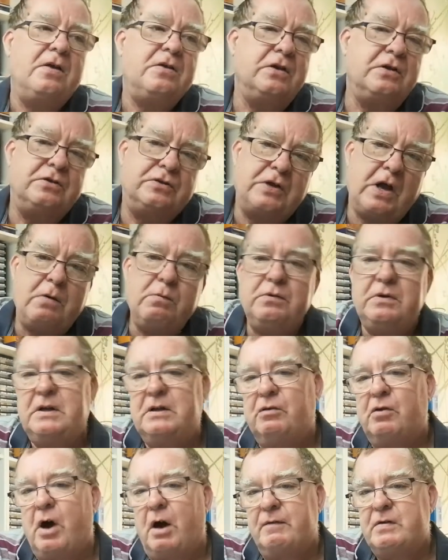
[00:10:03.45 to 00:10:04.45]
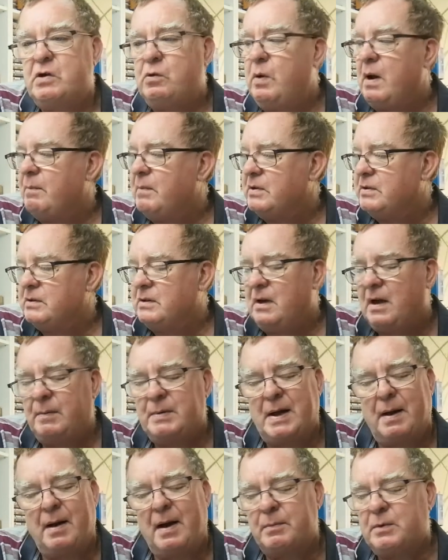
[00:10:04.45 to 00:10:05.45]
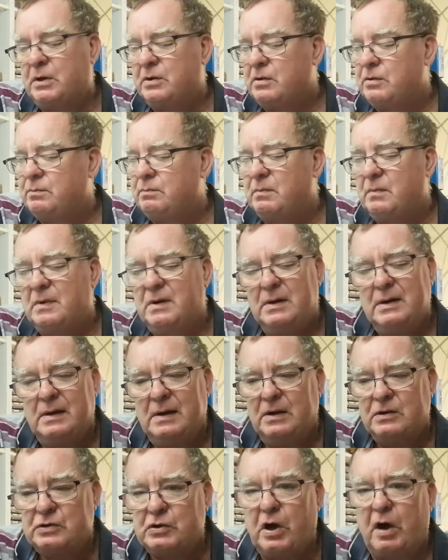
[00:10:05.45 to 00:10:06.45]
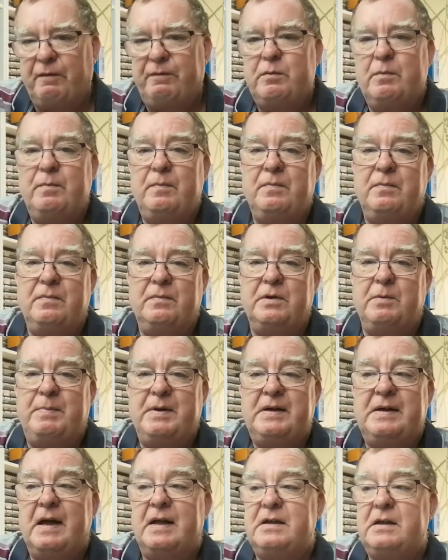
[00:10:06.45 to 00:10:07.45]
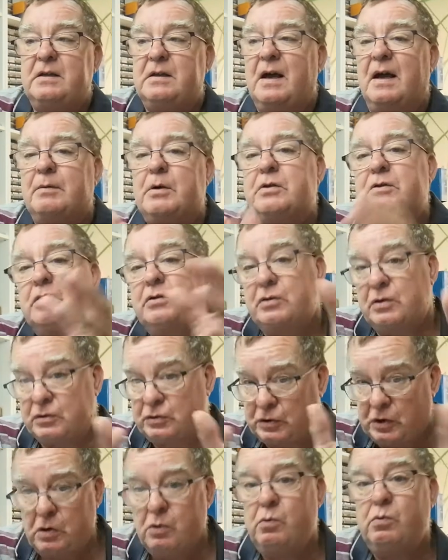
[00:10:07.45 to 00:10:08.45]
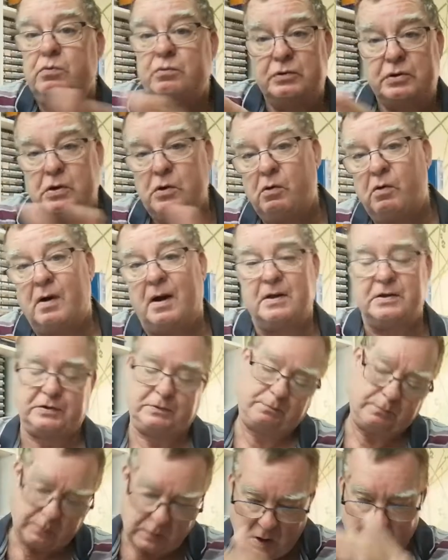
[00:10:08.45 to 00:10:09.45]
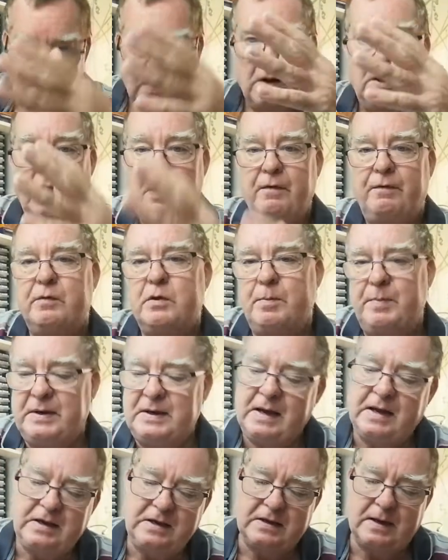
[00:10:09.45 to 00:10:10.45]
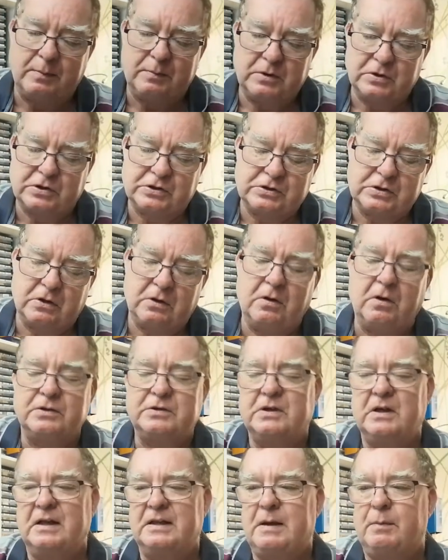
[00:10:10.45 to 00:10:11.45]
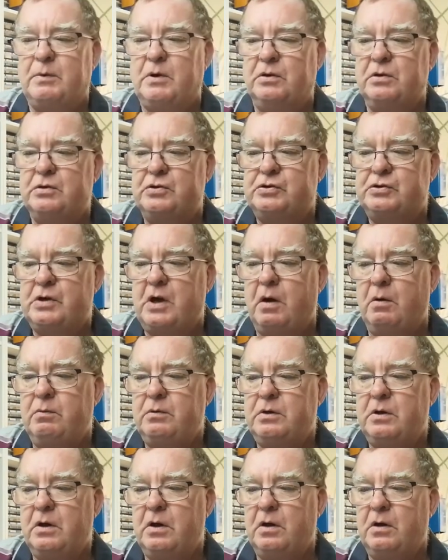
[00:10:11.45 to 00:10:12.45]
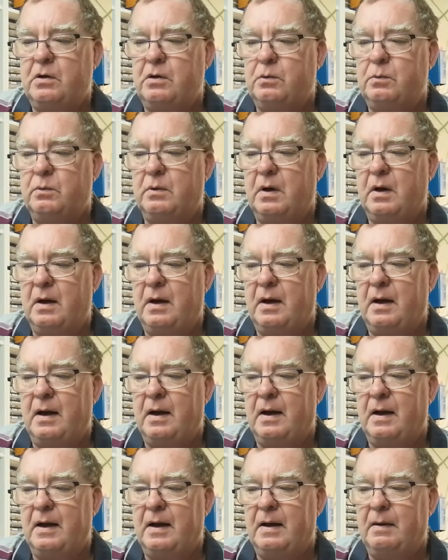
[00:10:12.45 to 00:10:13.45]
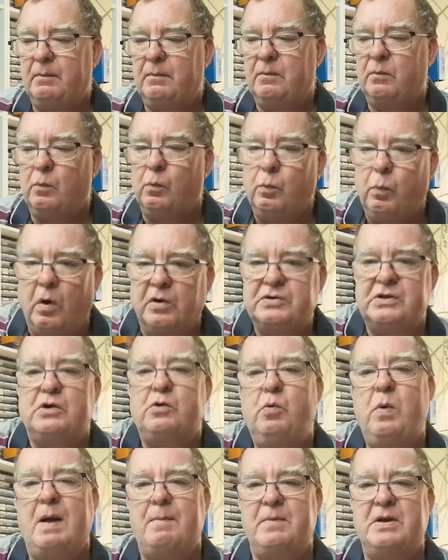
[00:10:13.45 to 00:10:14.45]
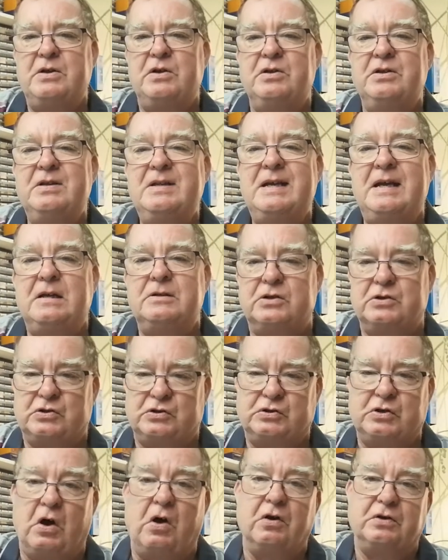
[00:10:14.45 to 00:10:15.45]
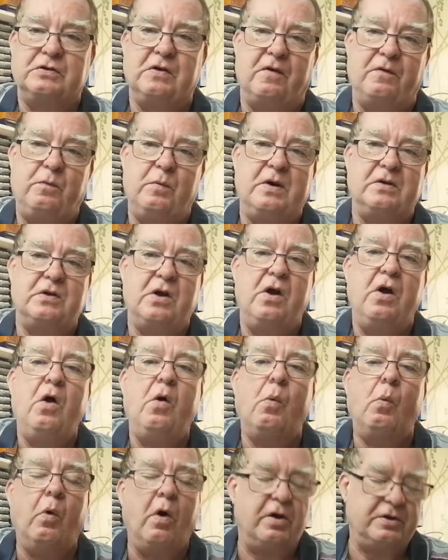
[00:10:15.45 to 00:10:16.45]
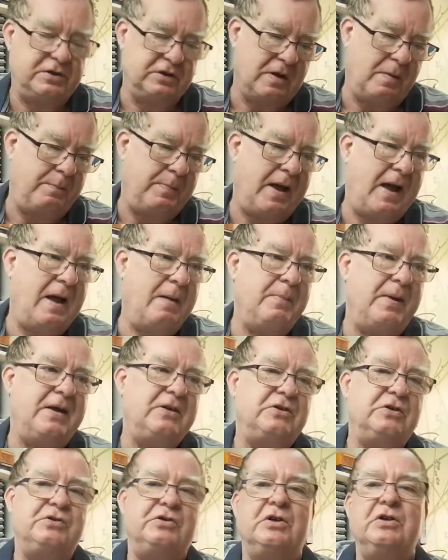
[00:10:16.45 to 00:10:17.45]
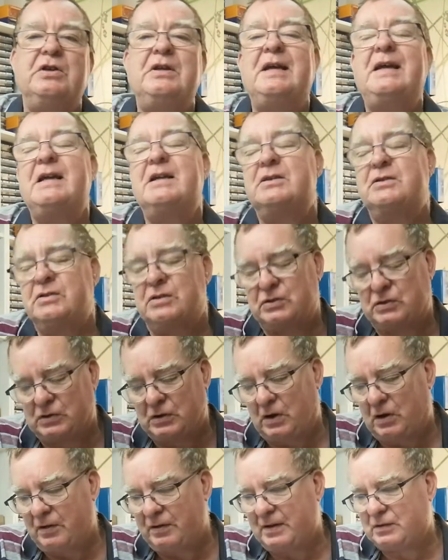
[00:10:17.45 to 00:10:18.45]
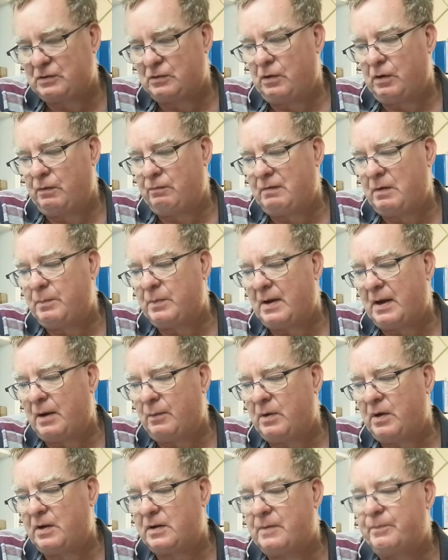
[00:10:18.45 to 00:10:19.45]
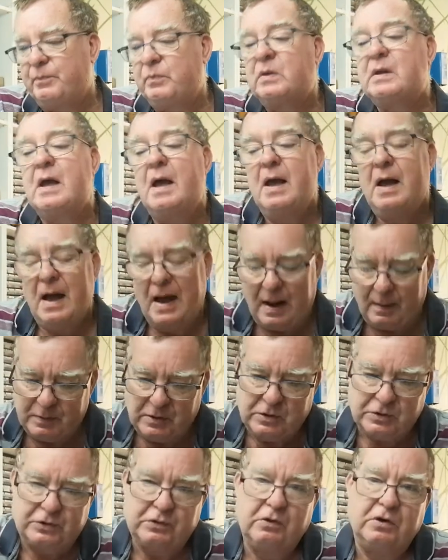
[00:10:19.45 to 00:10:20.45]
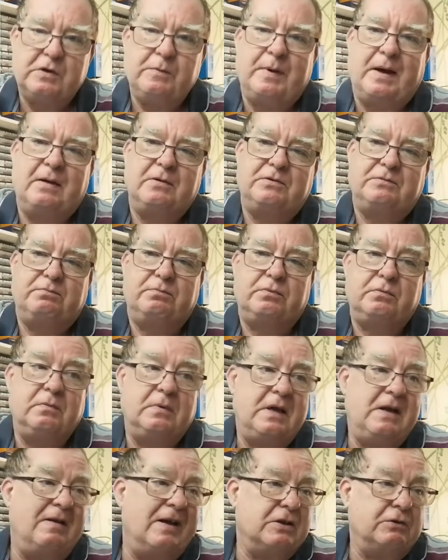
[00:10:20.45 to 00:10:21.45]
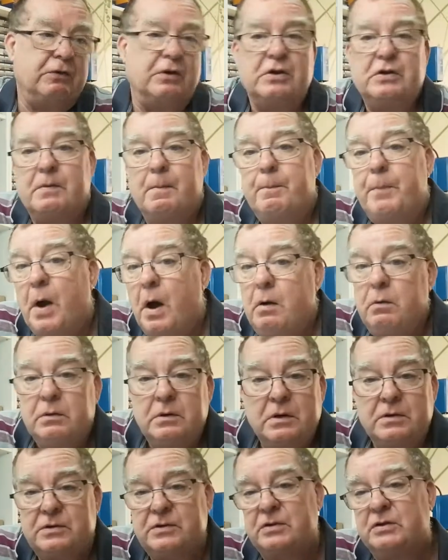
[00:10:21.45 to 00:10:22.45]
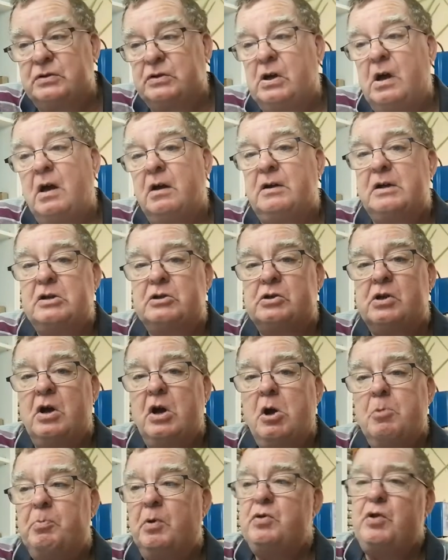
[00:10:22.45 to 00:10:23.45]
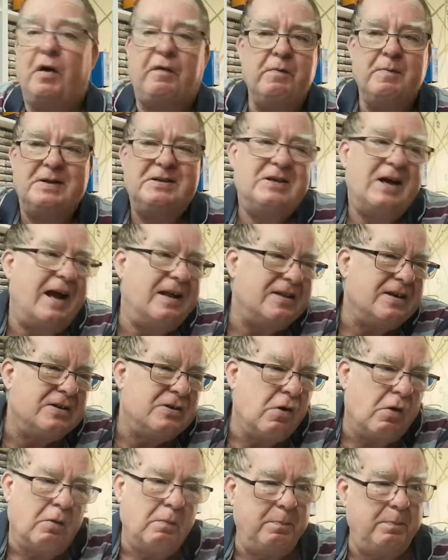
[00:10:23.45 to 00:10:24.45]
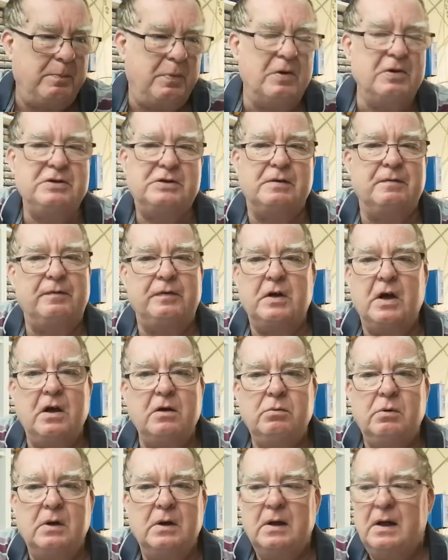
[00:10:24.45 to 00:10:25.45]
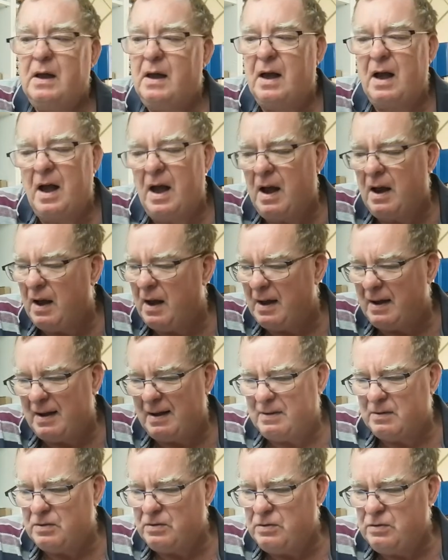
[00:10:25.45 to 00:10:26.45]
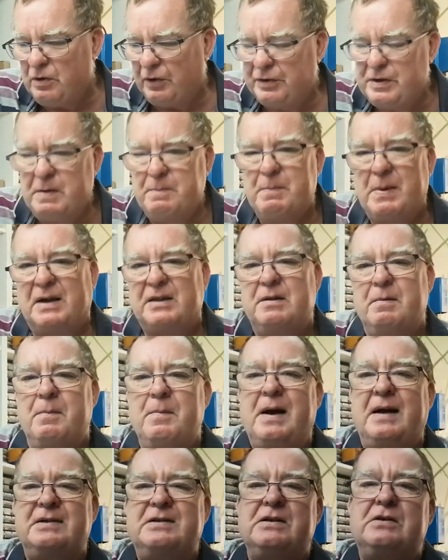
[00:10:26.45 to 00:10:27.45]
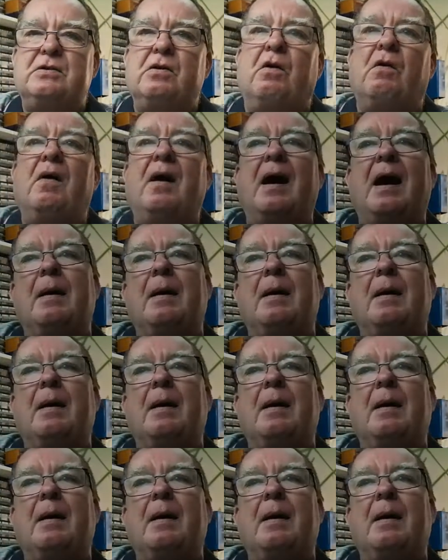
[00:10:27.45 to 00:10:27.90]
You don't need a lot of equipment. I mean, I, am going to start from the beginning. I'm going to do just two two lines. From the beginning, I'm going to start and I'm going to show you uh, what equipment you need to start off with. What are the bare basics you need to start this sort of repair work? I'm going to talk about electronic components and circuits, but not from a technical point of view, uh, nothing mathematical.